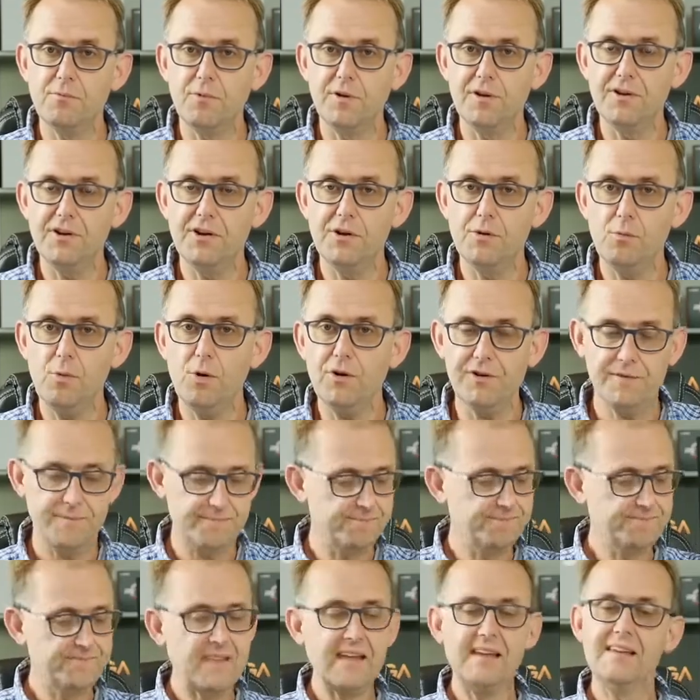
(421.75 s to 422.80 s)
what you want.
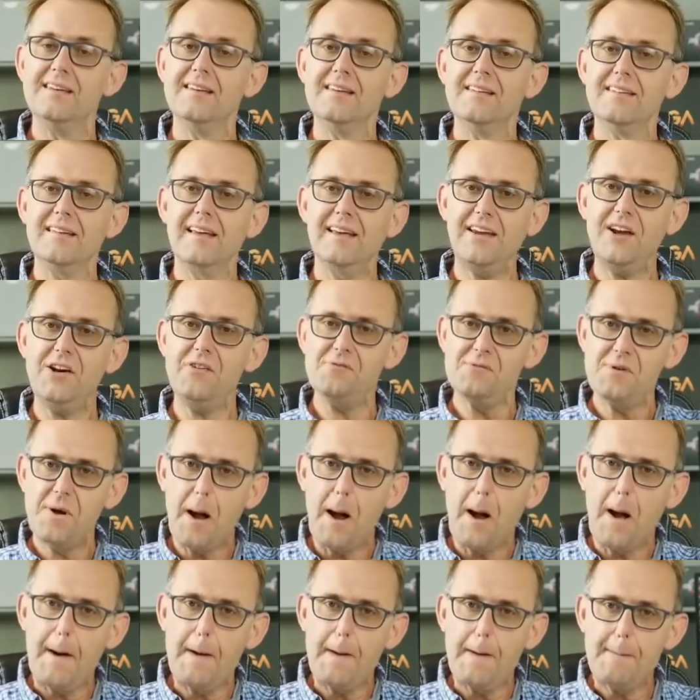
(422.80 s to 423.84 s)
Thank you.
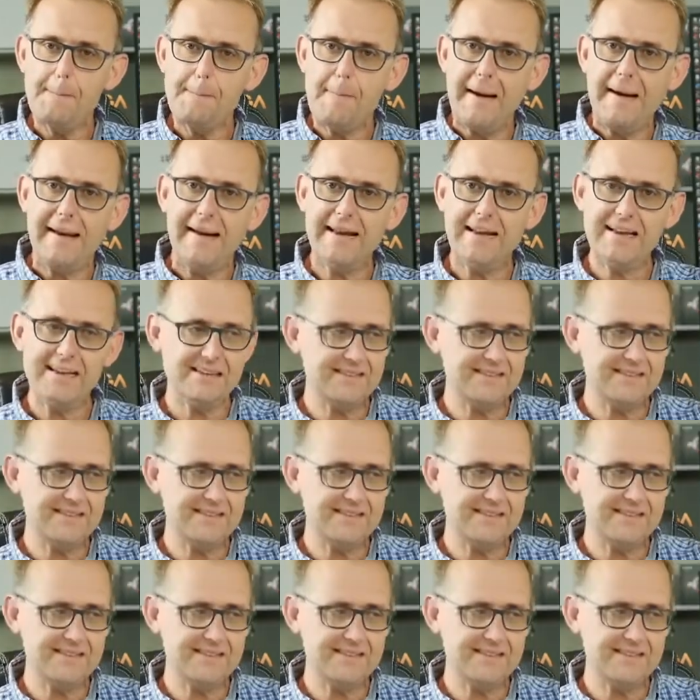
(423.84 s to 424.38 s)
Bye.